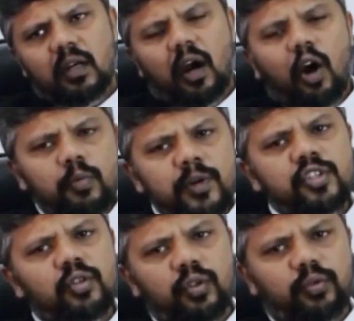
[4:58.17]
how
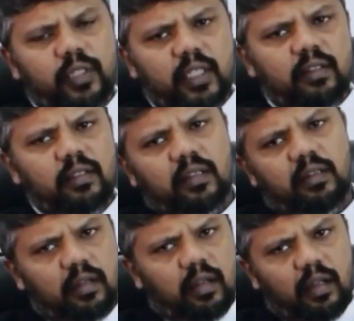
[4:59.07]
much do you think
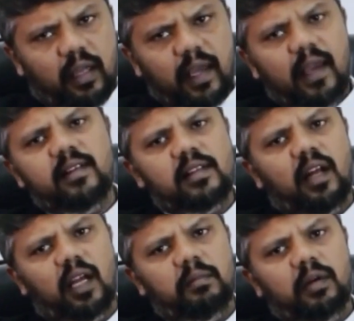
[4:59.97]
A is
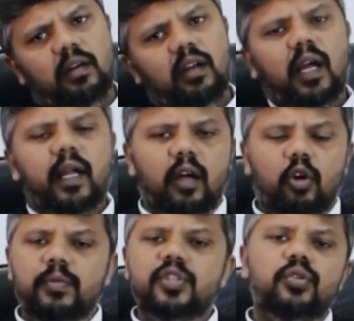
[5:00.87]
liable and
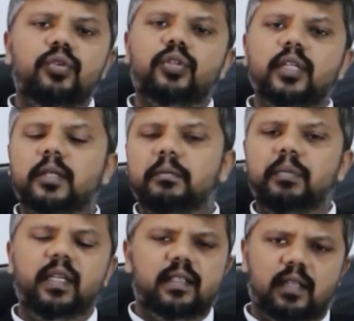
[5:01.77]
how much do you think
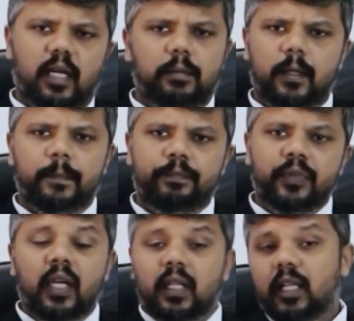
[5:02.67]
B is liable?
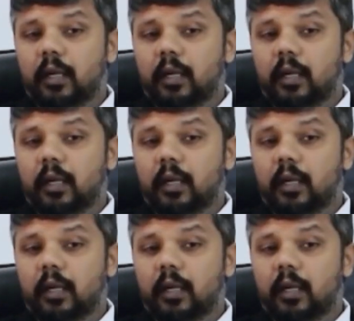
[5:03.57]
Their